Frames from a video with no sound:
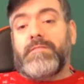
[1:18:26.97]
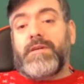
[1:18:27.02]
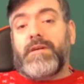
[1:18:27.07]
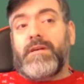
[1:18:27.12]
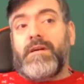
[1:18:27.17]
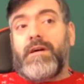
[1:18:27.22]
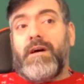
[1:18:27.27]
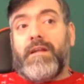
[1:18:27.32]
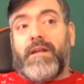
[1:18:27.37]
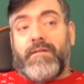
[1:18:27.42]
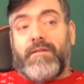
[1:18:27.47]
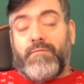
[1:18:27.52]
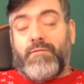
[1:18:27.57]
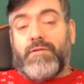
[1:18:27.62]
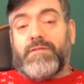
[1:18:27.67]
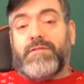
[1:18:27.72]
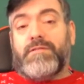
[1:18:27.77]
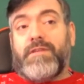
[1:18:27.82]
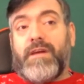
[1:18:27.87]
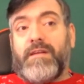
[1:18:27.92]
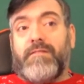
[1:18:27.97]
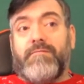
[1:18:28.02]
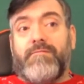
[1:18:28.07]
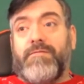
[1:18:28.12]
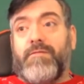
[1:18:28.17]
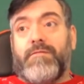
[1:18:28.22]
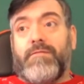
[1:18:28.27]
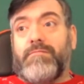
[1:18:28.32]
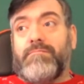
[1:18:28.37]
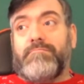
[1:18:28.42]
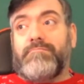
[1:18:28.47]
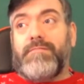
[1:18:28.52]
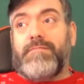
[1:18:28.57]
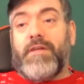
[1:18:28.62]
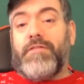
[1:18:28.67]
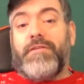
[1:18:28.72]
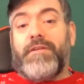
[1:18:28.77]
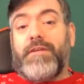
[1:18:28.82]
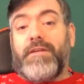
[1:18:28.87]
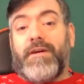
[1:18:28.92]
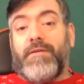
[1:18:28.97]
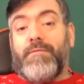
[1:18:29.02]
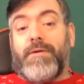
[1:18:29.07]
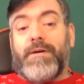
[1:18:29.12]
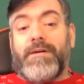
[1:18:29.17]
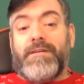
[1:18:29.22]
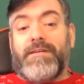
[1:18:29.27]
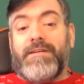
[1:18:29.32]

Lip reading: and I've worked then for nothing an hour.